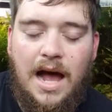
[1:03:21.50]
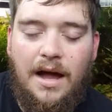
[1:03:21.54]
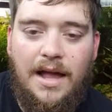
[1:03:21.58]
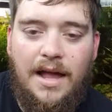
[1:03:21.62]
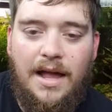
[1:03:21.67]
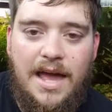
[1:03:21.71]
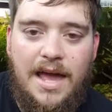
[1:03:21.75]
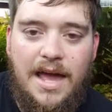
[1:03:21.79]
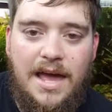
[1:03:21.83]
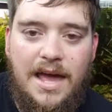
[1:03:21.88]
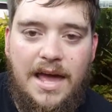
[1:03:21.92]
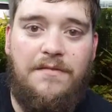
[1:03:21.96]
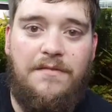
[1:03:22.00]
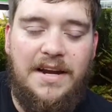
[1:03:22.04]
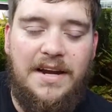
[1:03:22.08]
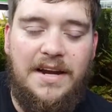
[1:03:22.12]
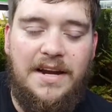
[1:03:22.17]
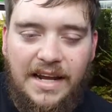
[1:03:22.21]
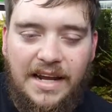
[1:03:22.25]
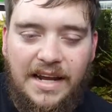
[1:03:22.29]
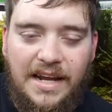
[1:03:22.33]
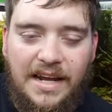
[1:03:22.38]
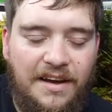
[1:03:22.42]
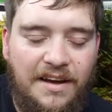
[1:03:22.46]
If I did
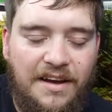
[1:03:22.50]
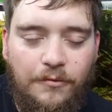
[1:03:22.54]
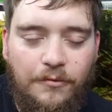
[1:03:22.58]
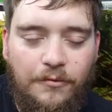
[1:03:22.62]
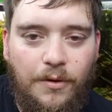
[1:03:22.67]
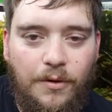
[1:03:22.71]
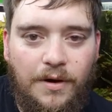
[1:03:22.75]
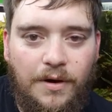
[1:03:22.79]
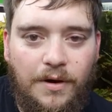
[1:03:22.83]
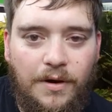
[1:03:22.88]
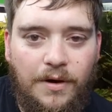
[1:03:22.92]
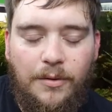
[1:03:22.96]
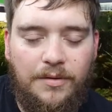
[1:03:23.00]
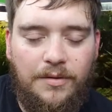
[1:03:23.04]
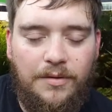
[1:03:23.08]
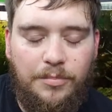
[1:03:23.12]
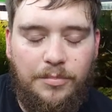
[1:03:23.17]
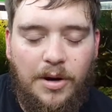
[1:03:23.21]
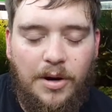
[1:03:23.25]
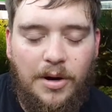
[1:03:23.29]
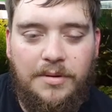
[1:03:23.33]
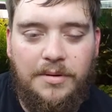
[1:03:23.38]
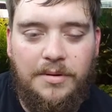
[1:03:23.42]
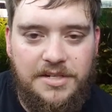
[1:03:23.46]
have one, I would
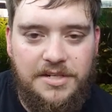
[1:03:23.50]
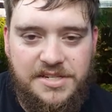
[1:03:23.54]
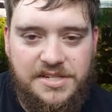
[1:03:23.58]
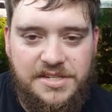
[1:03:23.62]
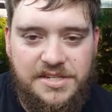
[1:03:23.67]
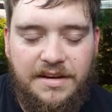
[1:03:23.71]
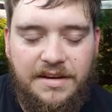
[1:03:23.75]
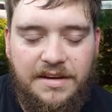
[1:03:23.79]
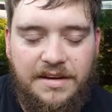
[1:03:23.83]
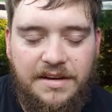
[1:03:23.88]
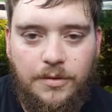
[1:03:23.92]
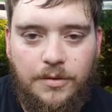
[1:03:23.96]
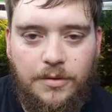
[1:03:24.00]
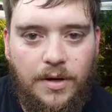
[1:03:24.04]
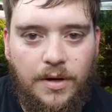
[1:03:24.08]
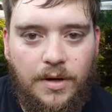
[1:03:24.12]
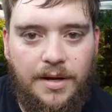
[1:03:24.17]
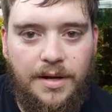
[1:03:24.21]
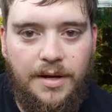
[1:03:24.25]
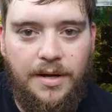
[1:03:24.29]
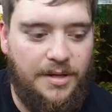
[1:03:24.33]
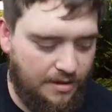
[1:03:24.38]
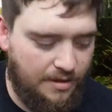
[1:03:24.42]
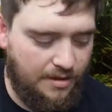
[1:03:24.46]
probably just give it away
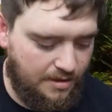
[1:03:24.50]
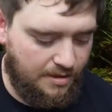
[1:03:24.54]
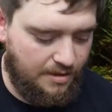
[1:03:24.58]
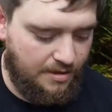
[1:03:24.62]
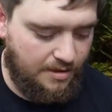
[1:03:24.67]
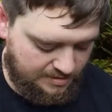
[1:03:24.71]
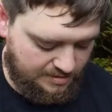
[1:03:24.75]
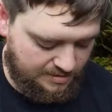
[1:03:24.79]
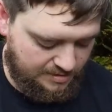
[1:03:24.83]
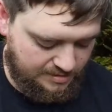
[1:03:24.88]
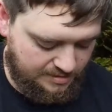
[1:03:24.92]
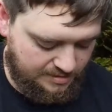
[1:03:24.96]
because